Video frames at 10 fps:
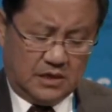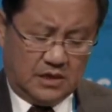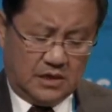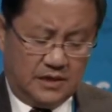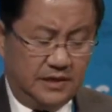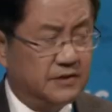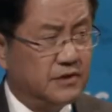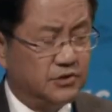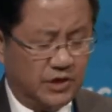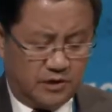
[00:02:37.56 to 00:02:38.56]
Ladies
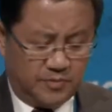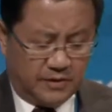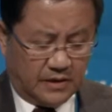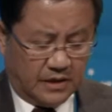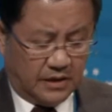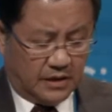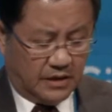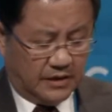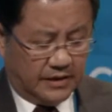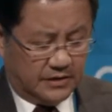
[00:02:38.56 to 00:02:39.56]
and gentlemen,
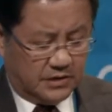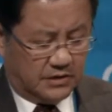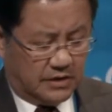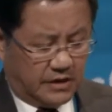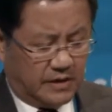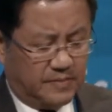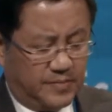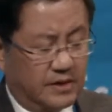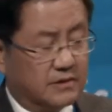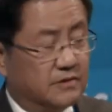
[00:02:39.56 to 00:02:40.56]
this year
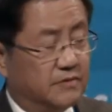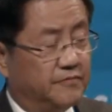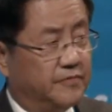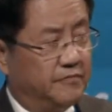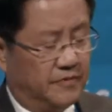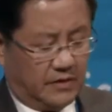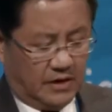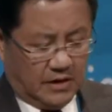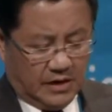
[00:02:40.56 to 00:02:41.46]
marks the 5th